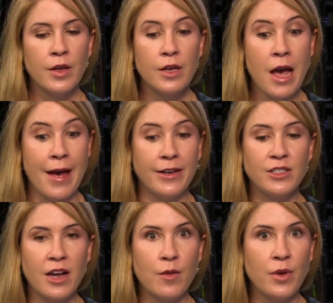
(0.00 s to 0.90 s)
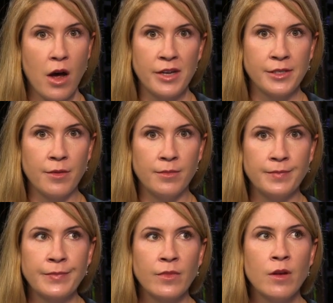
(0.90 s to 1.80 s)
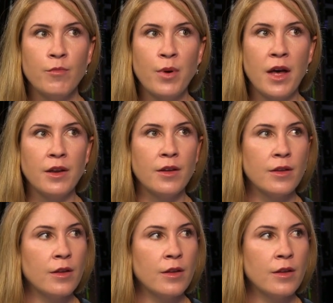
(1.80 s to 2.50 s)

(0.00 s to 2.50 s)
yeah, it's going to be awesome. What could you